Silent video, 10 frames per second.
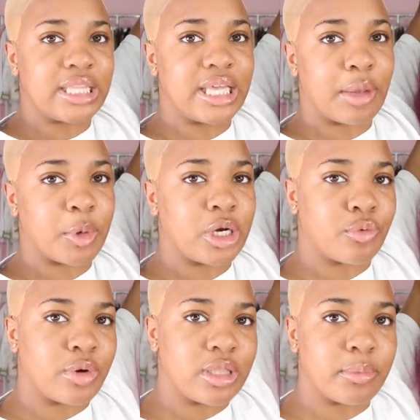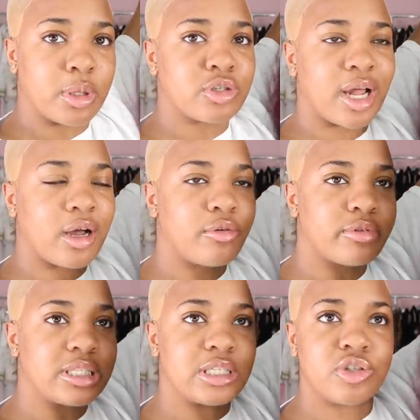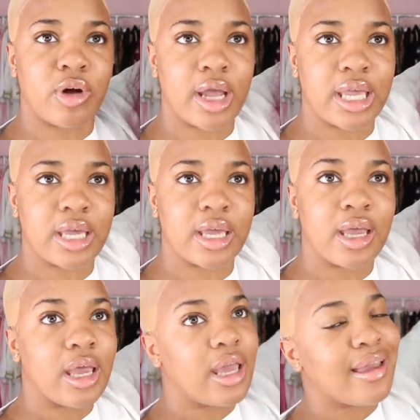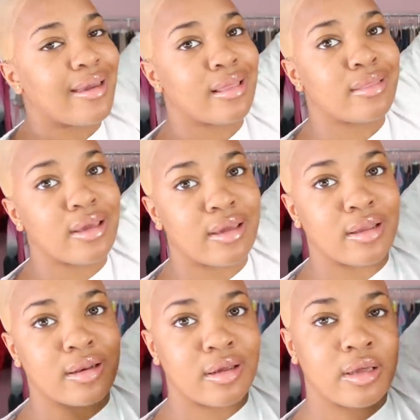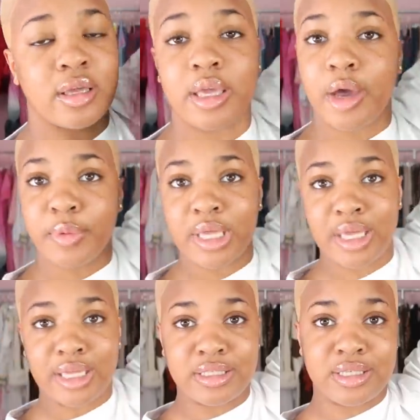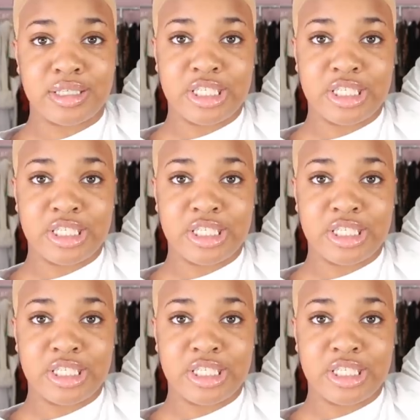and then I'm going to run the blow dry over it to dry it. And then, yeah, we can get to